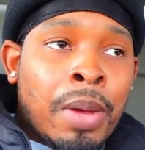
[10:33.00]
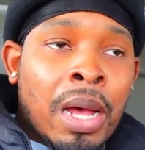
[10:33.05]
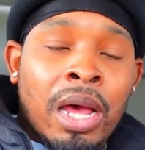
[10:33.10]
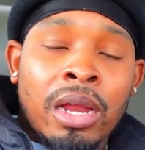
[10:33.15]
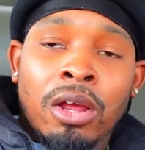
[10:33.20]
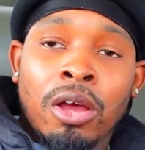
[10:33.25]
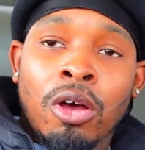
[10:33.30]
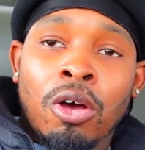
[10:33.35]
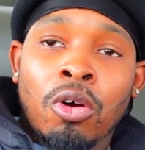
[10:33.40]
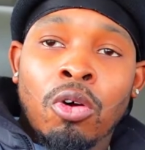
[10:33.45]
buy
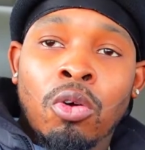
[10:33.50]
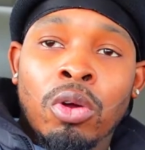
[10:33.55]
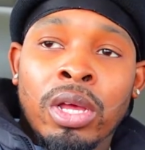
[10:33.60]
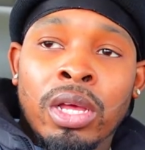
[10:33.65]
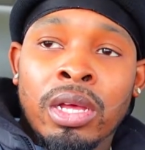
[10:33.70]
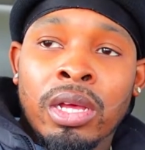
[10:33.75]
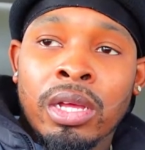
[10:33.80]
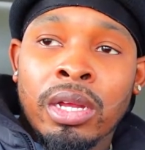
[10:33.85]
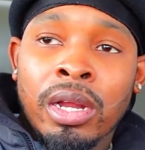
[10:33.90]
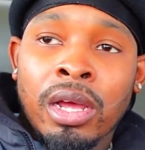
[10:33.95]
the whole
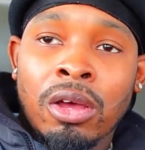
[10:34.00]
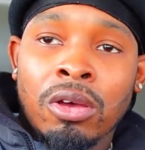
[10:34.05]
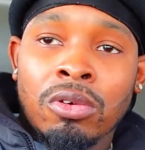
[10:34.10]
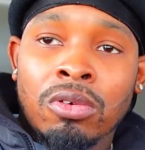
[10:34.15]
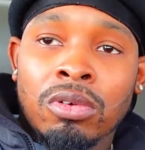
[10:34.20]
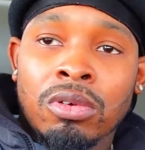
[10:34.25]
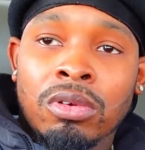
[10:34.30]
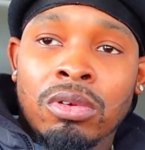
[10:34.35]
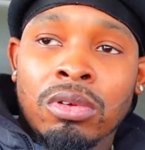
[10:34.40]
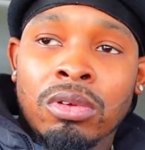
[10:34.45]
gun out
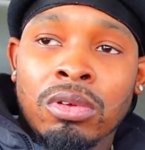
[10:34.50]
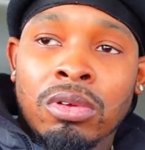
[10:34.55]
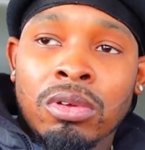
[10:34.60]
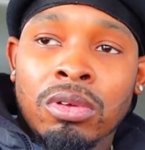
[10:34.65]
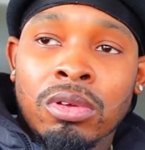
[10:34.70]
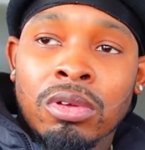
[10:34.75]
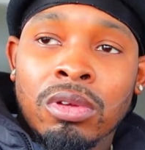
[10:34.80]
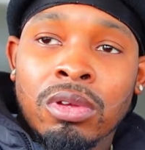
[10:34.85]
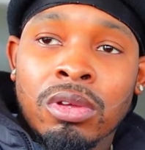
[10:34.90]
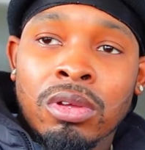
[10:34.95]

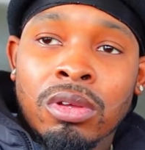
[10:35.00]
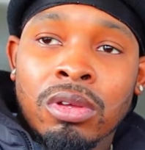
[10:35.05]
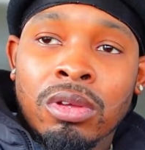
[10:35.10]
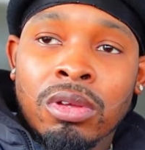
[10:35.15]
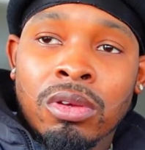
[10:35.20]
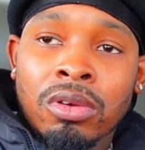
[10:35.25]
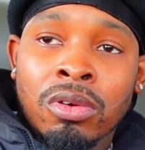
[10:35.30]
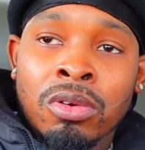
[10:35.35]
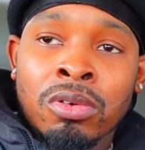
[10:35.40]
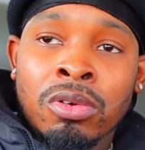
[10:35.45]

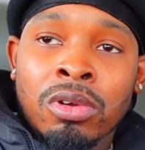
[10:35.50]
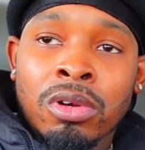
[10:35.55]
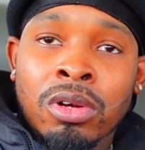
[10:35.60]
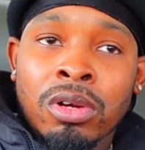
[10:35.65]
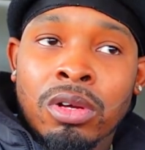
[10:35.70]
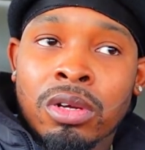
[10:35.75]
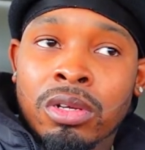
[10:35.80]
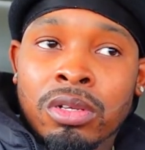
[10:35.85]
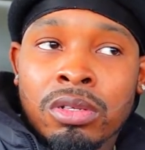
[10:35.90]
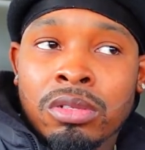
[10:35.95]
or